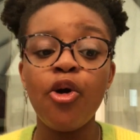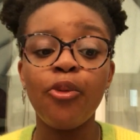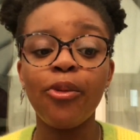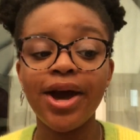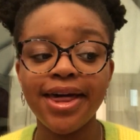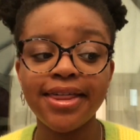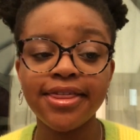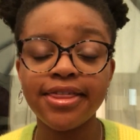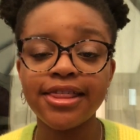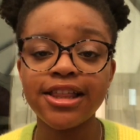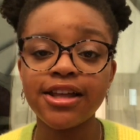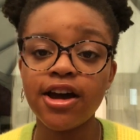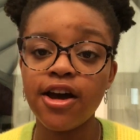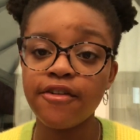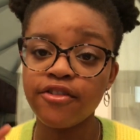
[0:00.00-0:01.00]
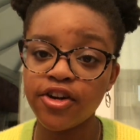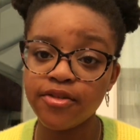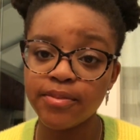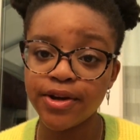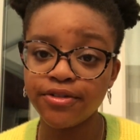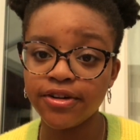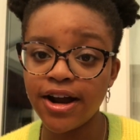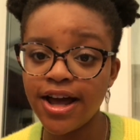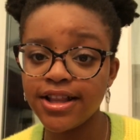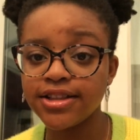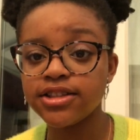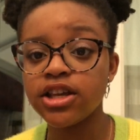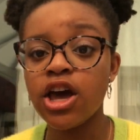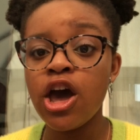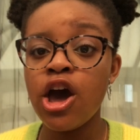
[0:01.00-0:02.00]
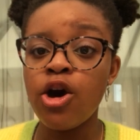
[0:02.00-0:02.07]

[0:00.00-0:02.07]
with a few of my friends.